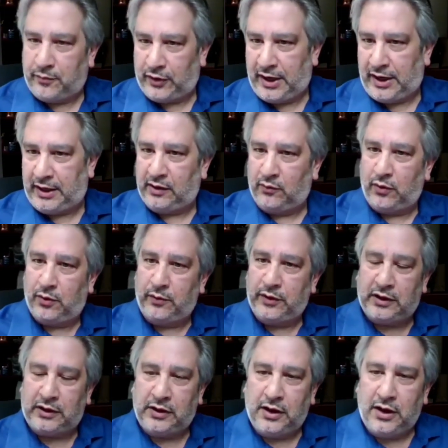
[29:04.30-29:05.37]
planning where we
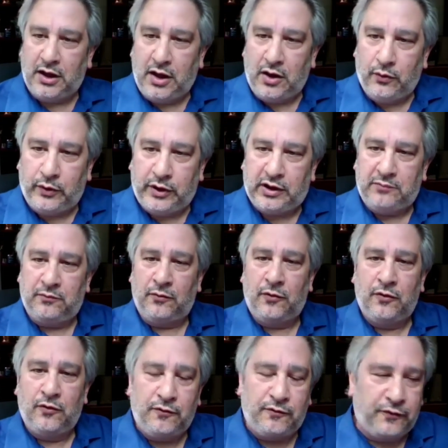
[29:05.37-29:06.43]
can
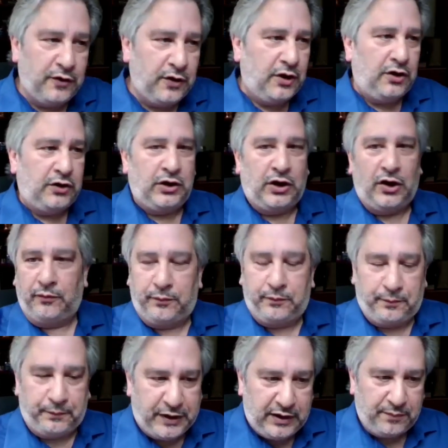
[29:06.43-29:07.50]
move,
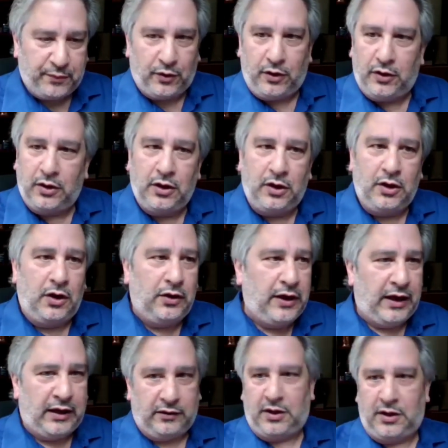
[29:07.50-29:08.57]
people
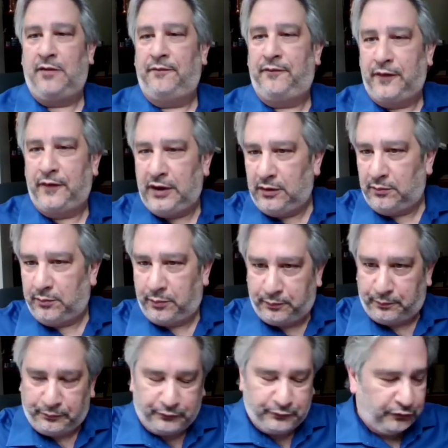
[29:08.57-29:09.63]
in comfy,
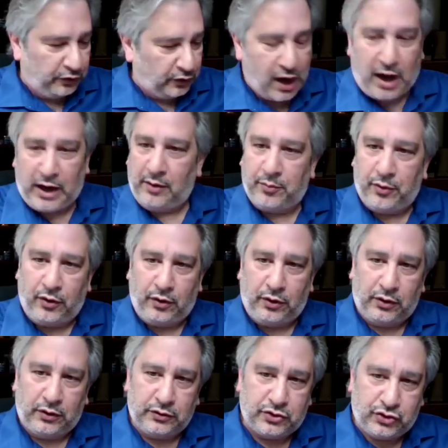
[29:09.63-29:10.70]

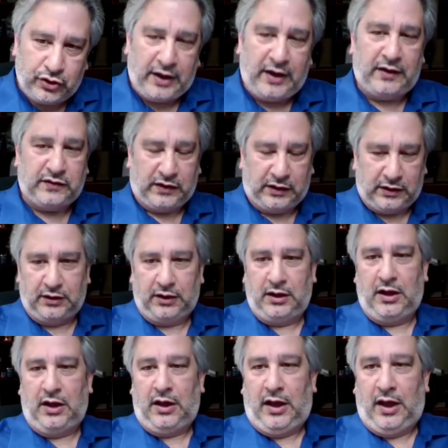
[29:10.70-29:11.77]
reliable transit
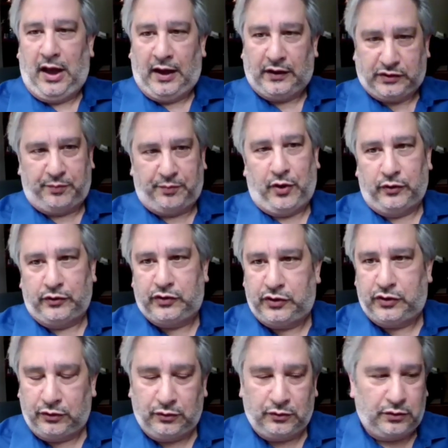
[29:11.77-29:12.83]
as opposed
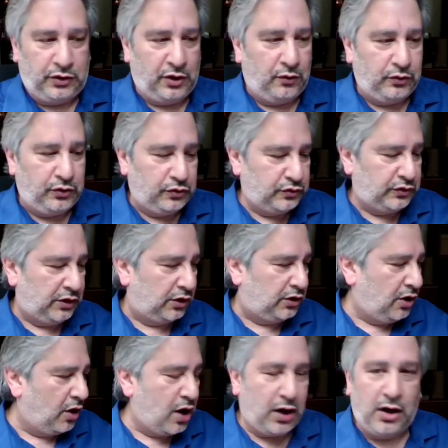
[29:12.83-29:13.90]
to, using a
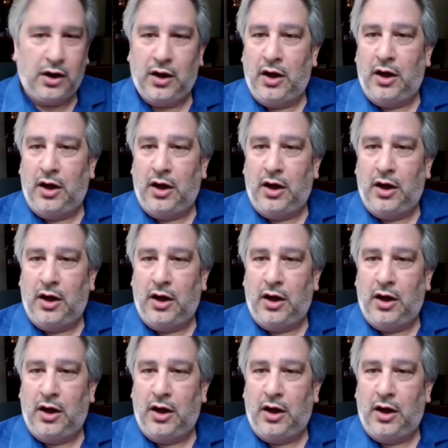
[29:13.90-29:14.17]
car.